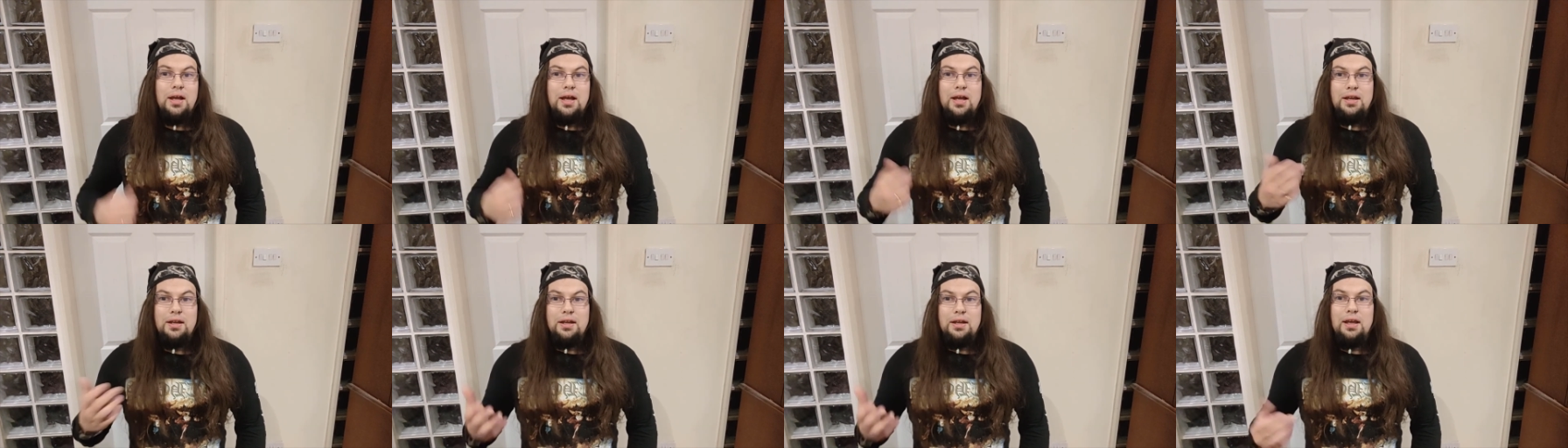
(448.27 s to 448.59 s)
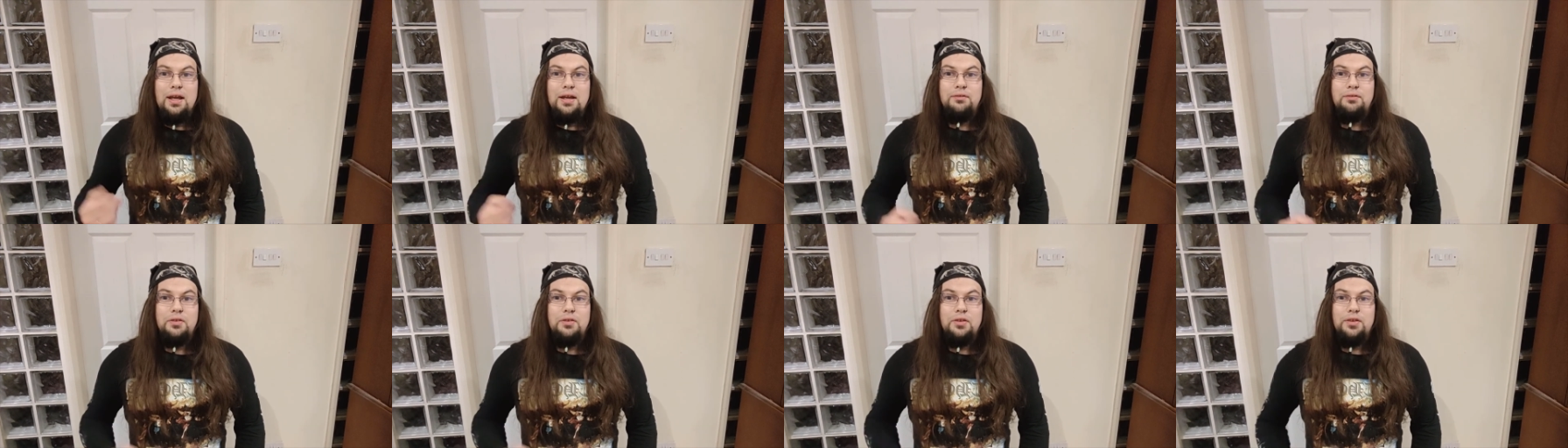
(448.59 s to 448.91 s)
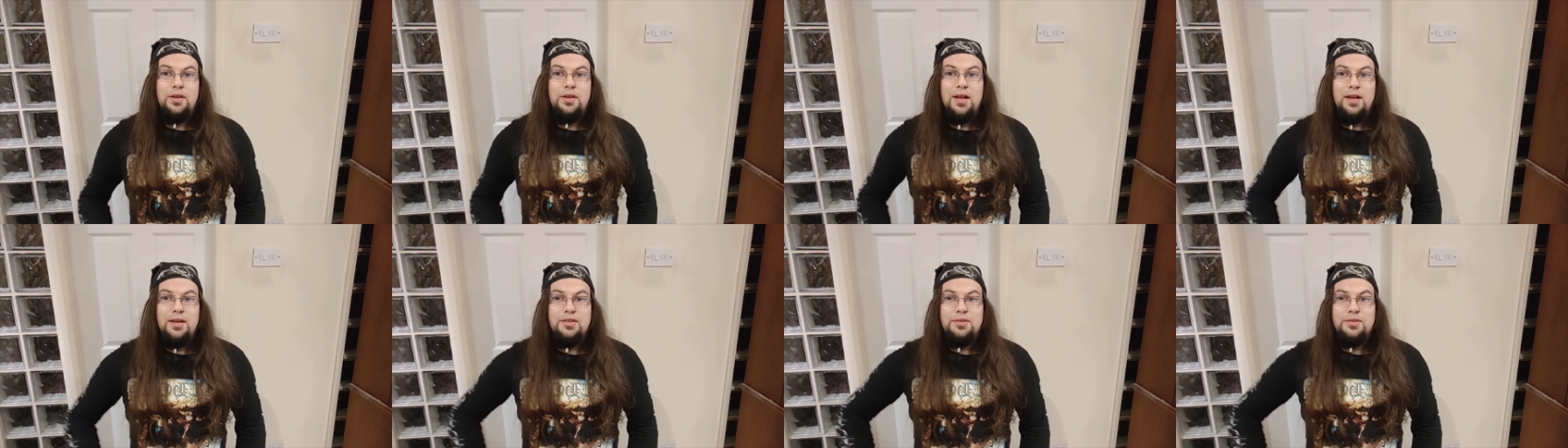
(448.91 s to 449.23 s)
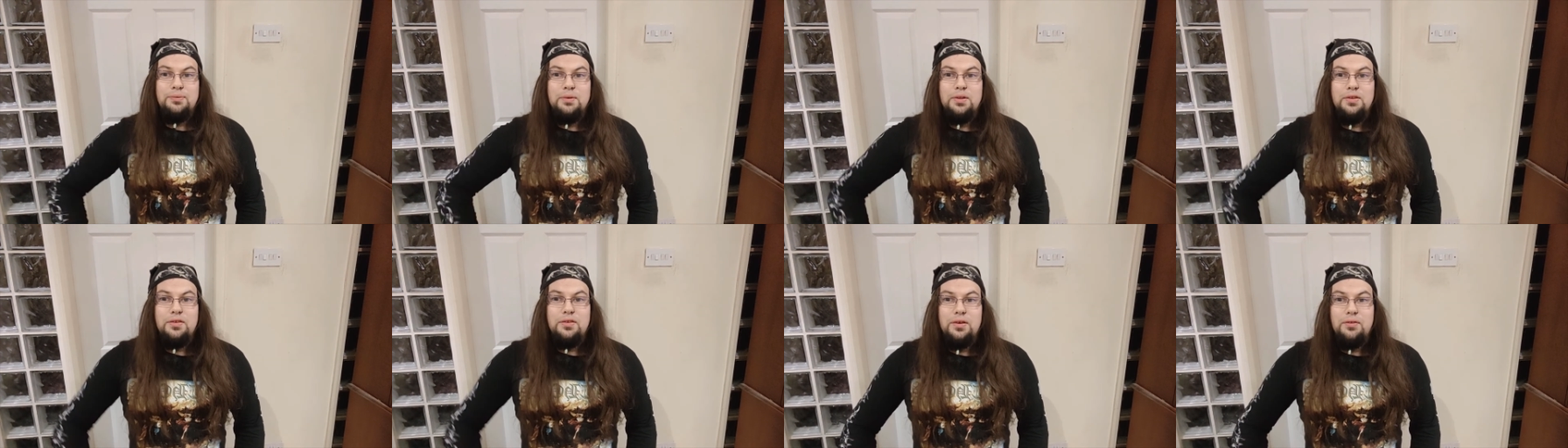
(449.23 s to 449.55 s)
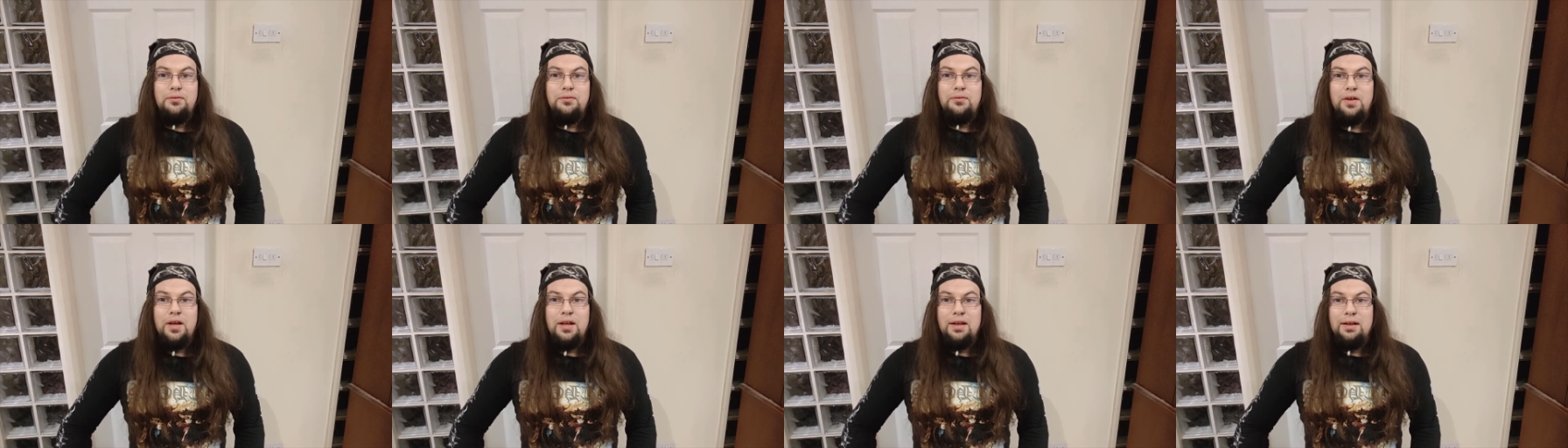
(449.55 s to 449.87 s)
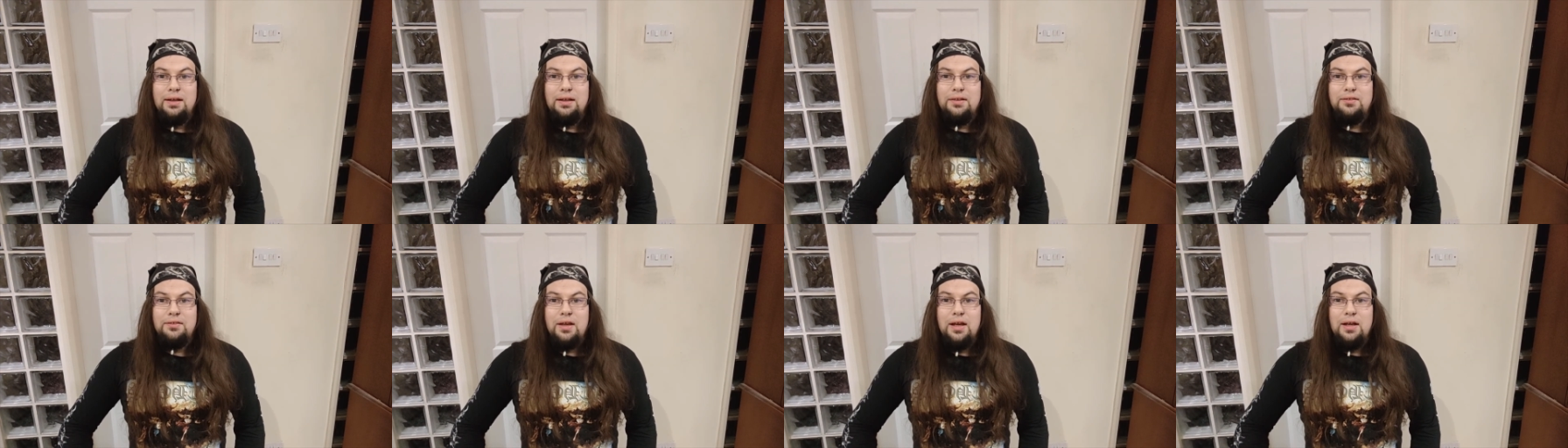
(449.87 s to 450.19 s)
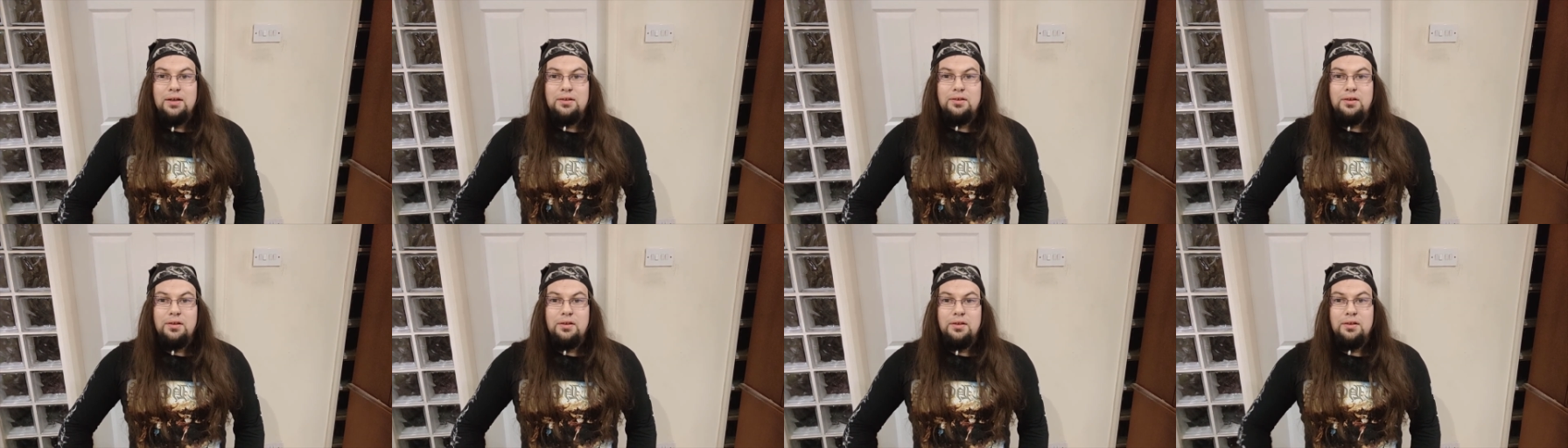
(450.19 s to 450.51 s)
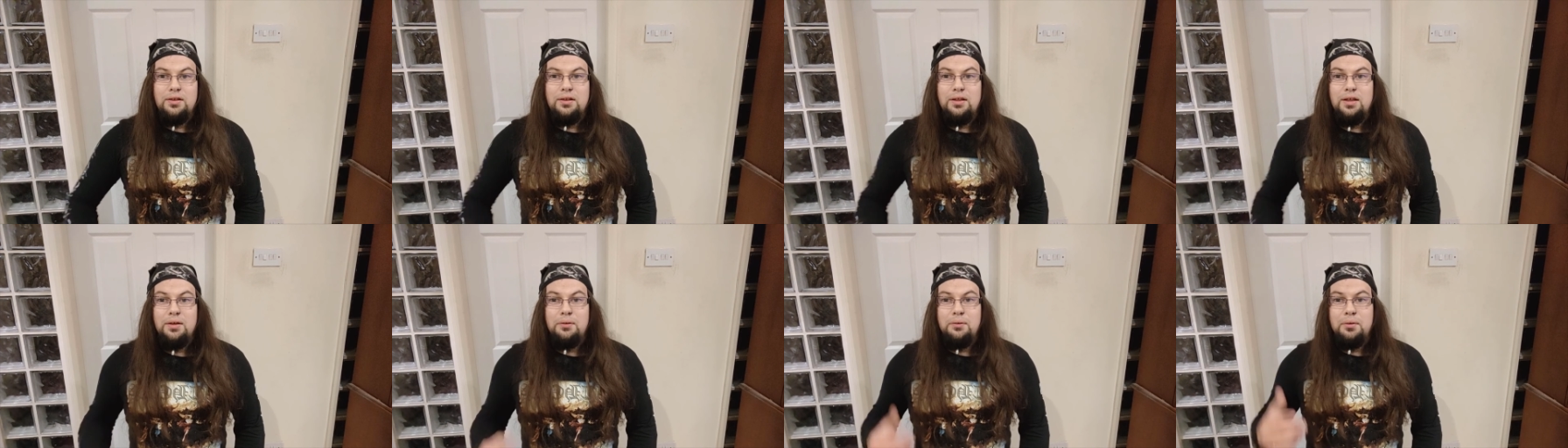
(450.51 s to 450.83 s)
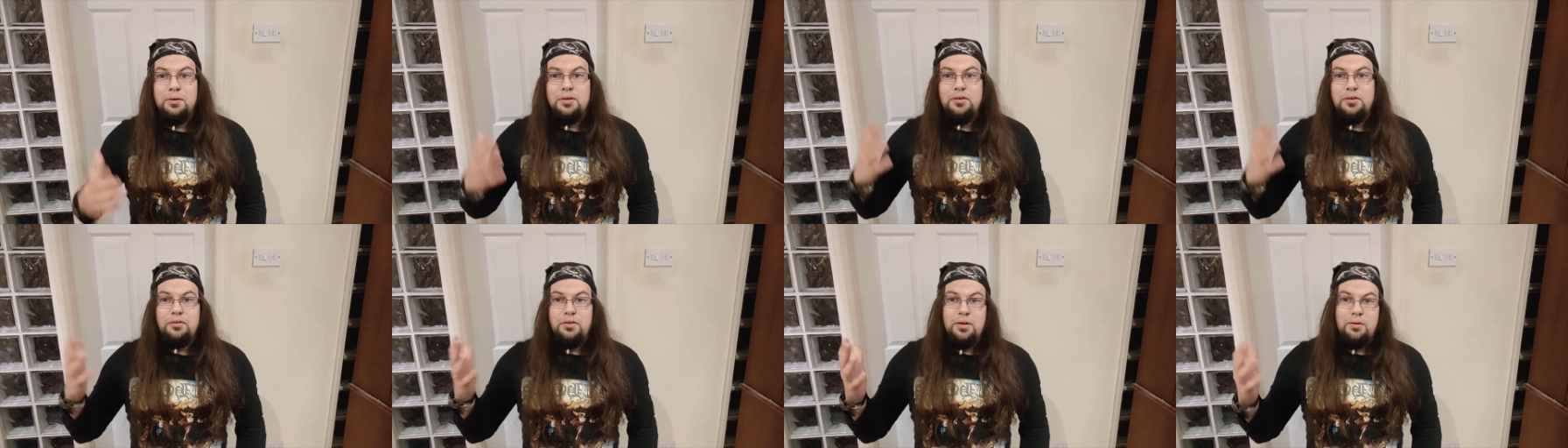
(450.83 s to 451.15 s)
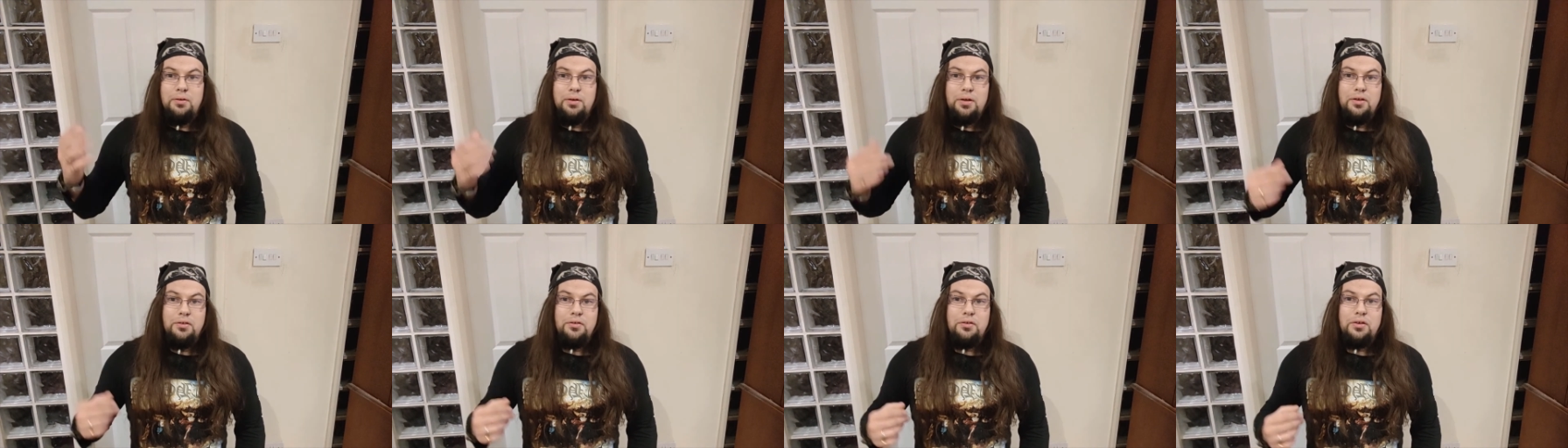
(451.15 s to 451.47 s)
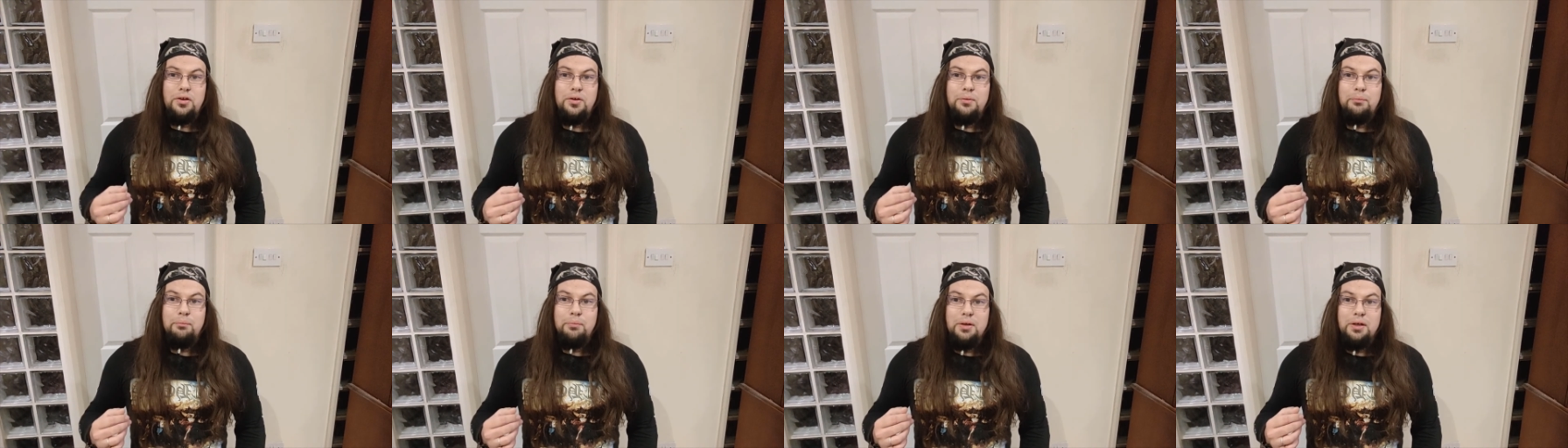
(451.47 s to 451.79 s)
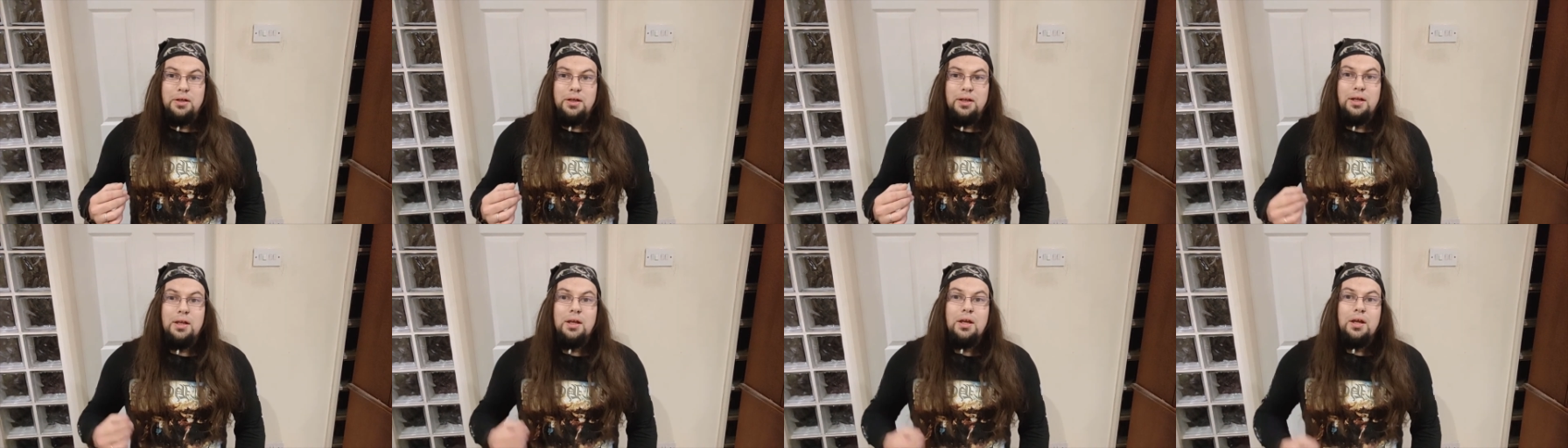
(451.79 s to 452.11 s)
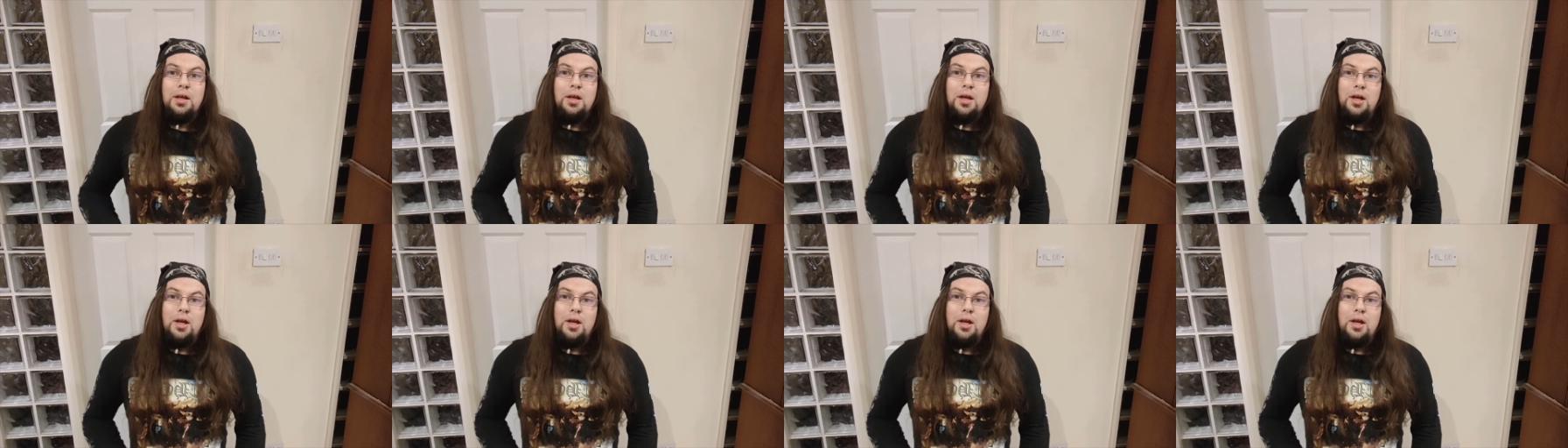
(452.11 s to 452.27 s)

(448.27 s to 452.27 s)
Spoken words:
and the advertisements had finally tacked on that they were a serious company,